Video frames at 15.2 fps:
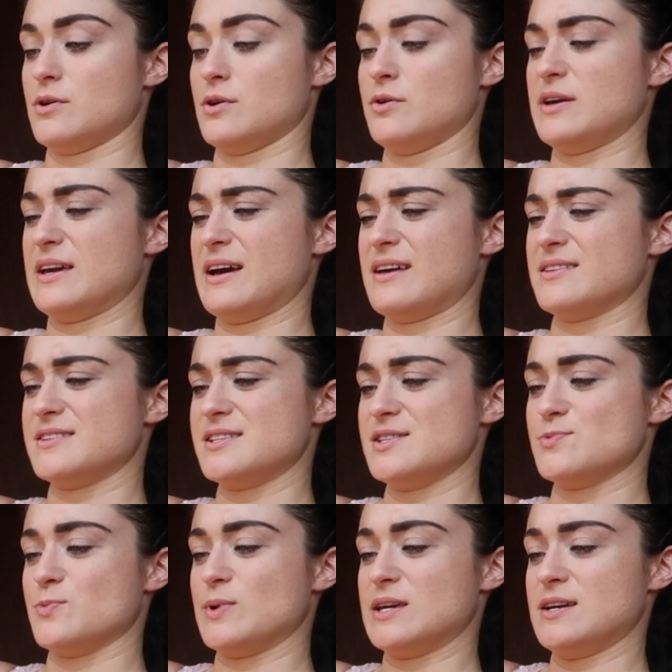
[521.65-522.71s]
Oh yeah, this
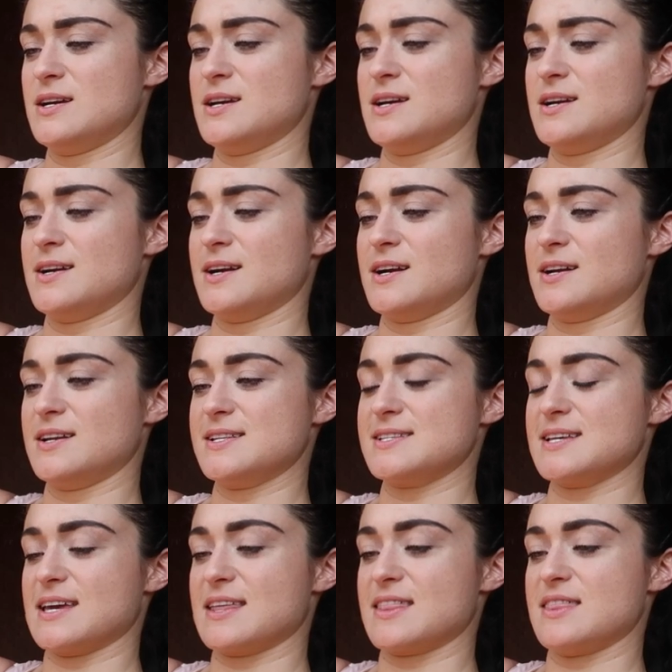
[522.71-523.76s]
is weird. It's
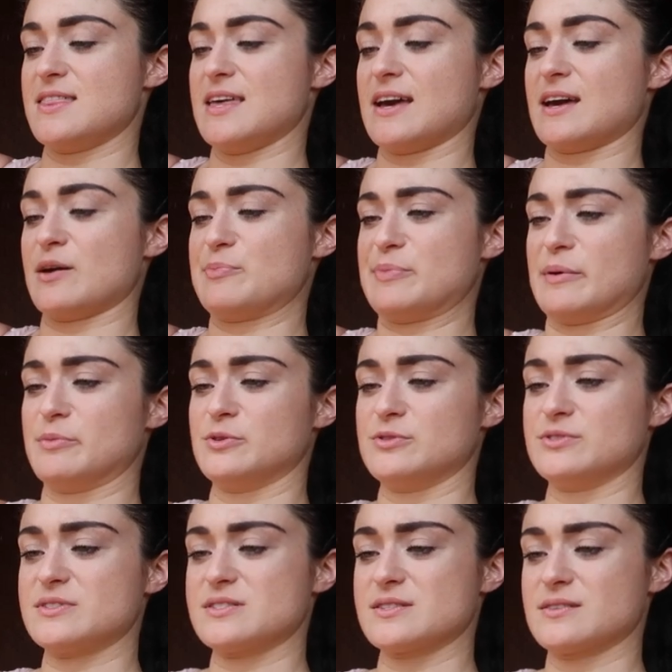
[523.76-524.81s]
like thick
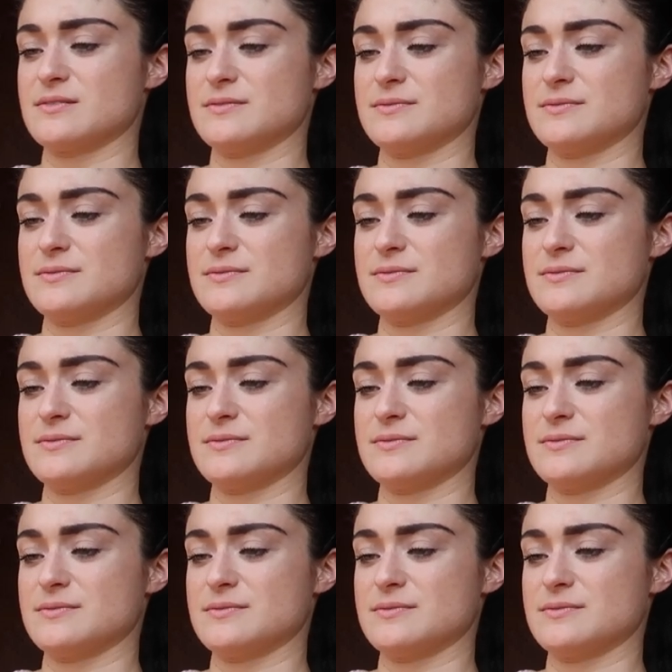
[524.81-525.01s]
bubbles.